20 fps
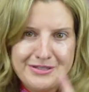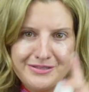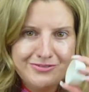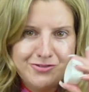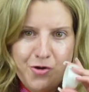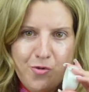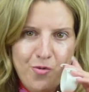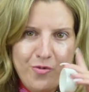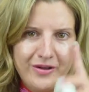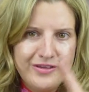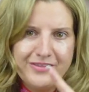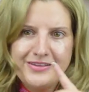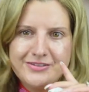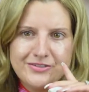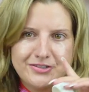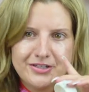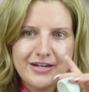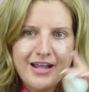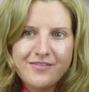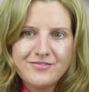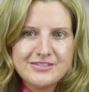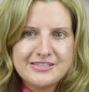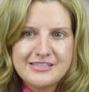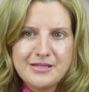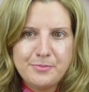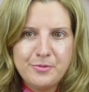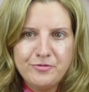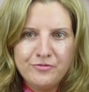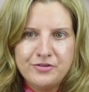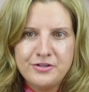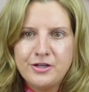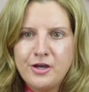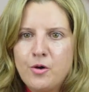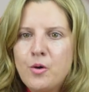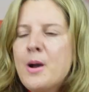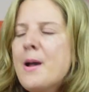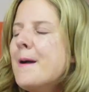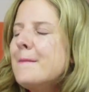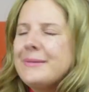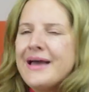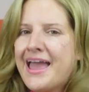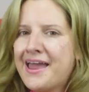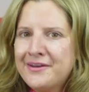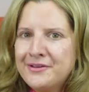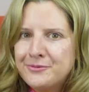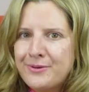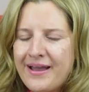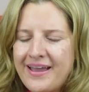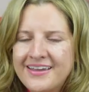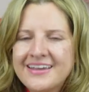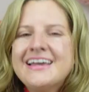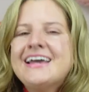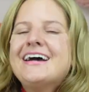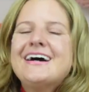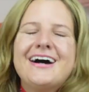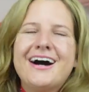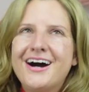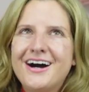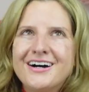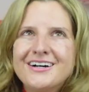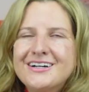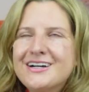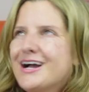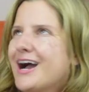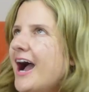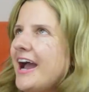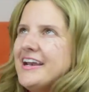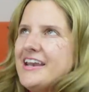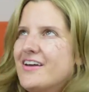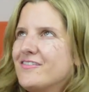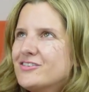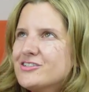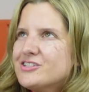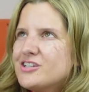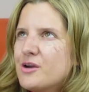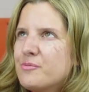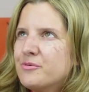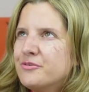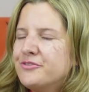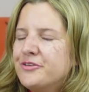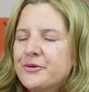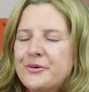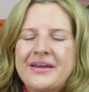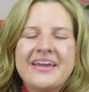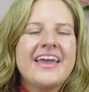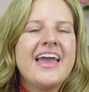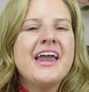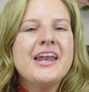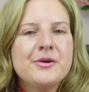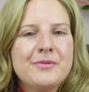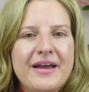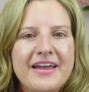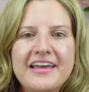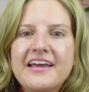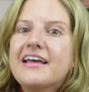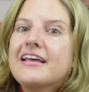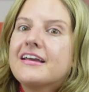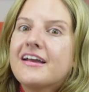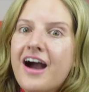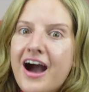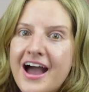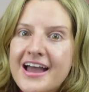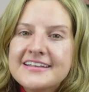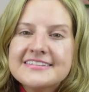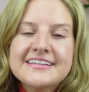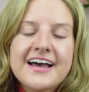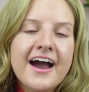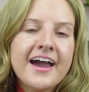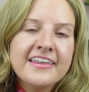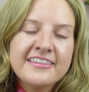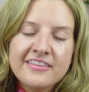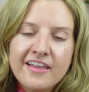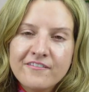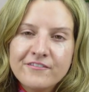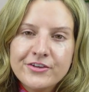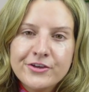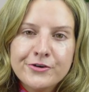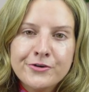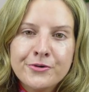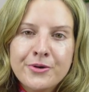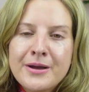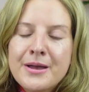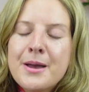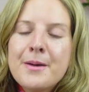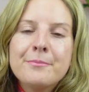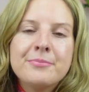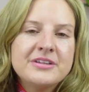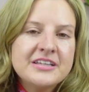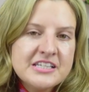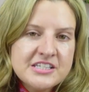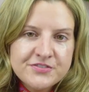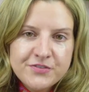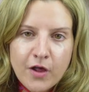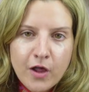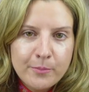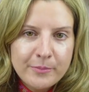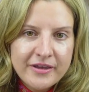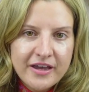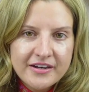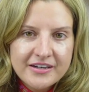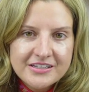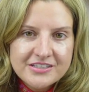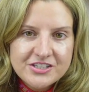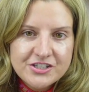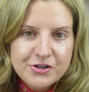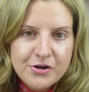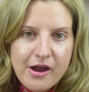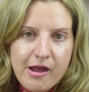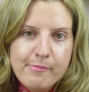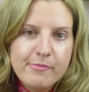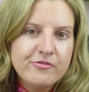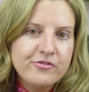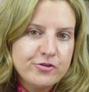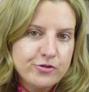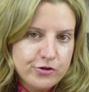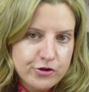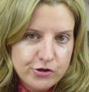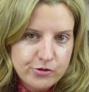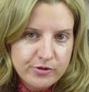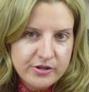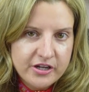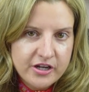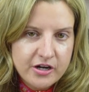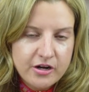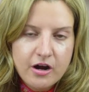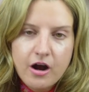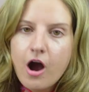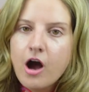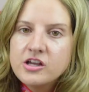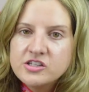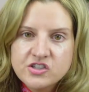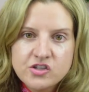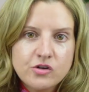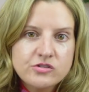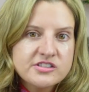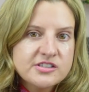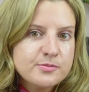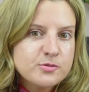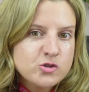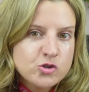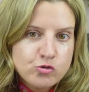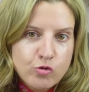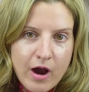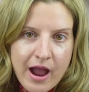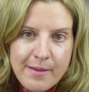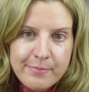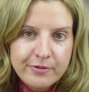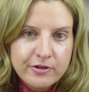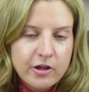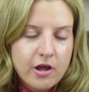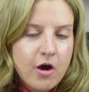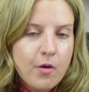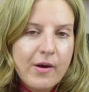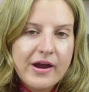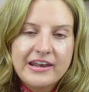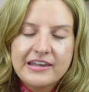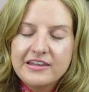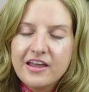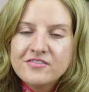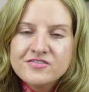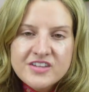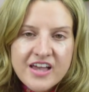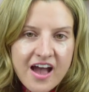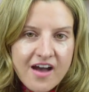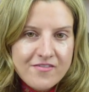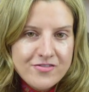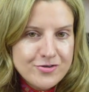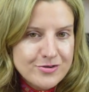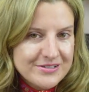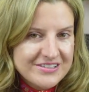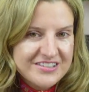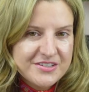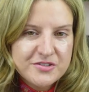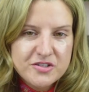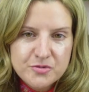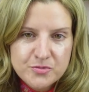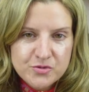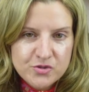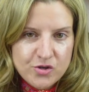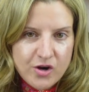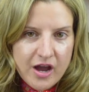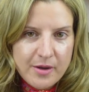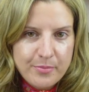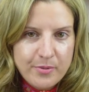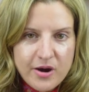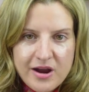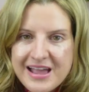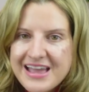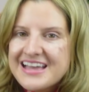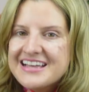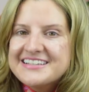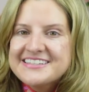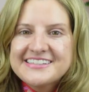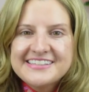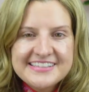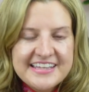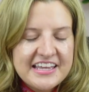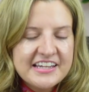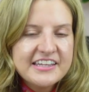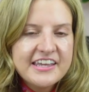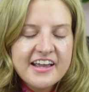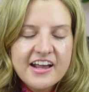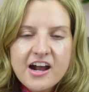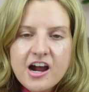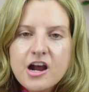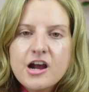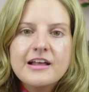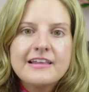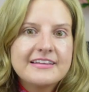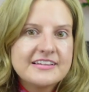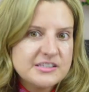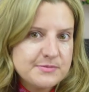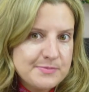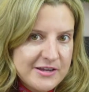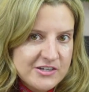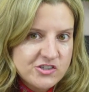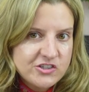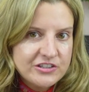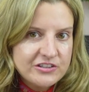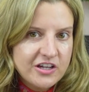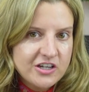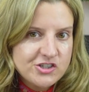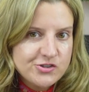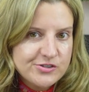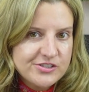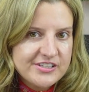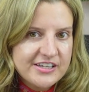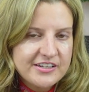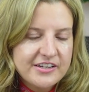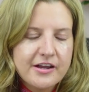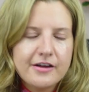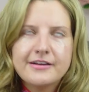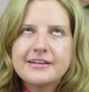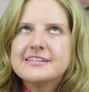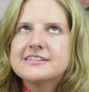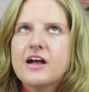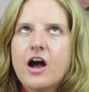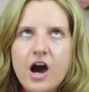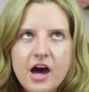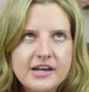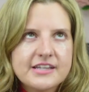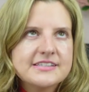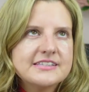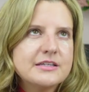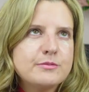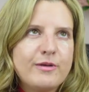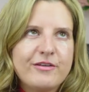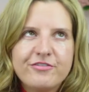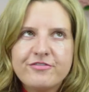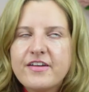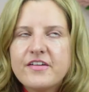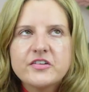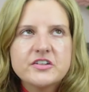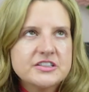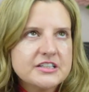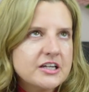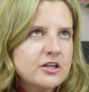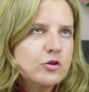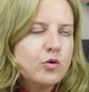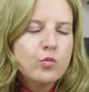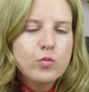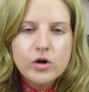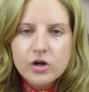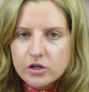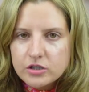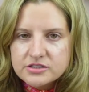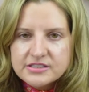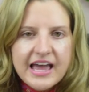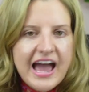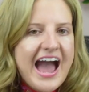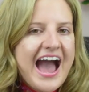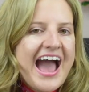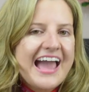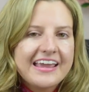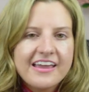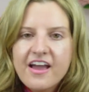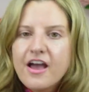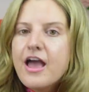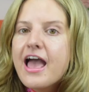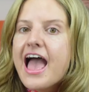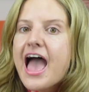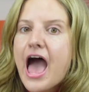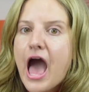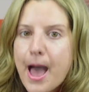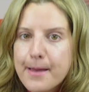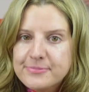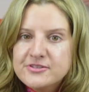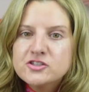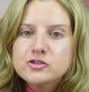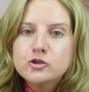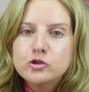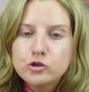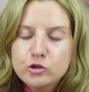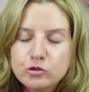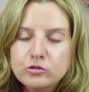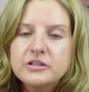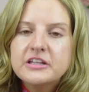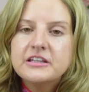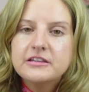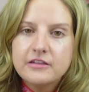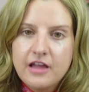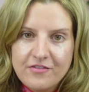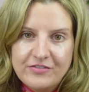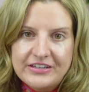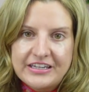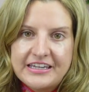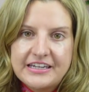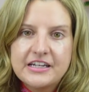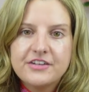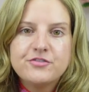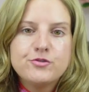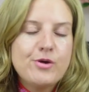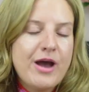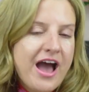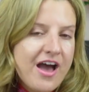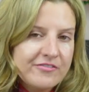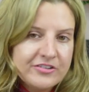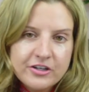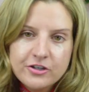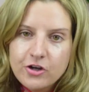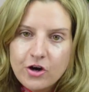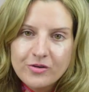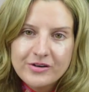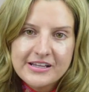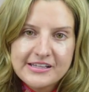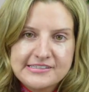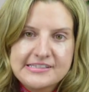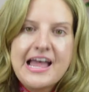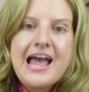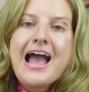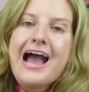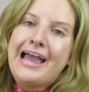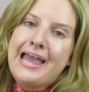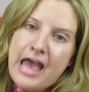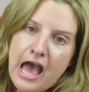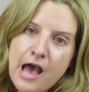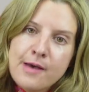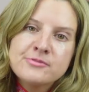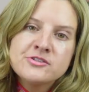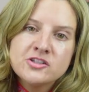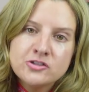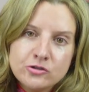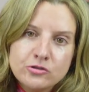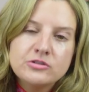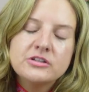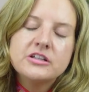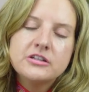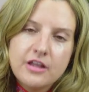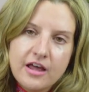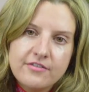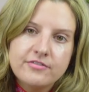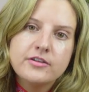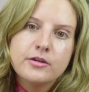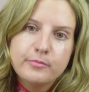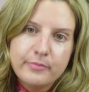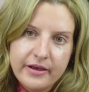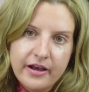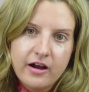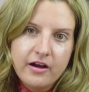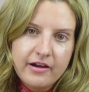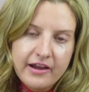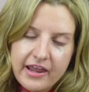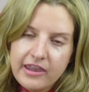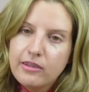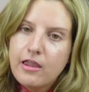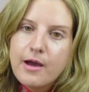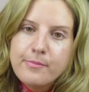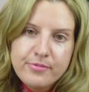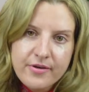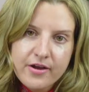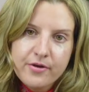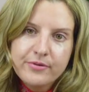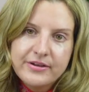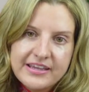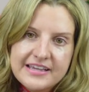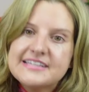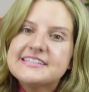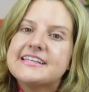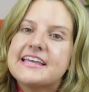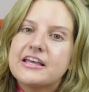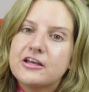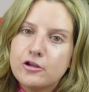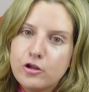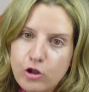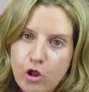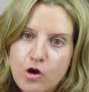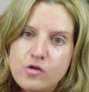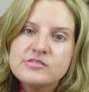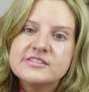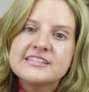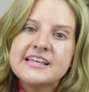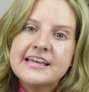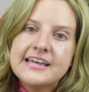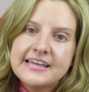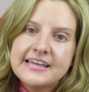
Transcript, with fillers: but don't worry, these are gonna have a separate video. But anyway, I never stop reviewing. Anyway, guys, I love you. Please follow me on Instagram if you're new here. Also, subscribe below. I'd love to have you as a subscriber. Skincare, especially luxury skincare, is honestly my favorite thing in the world. I absolutely love it. And if you haven't noticed, I absolutely love La Mer, and La Prairie is a close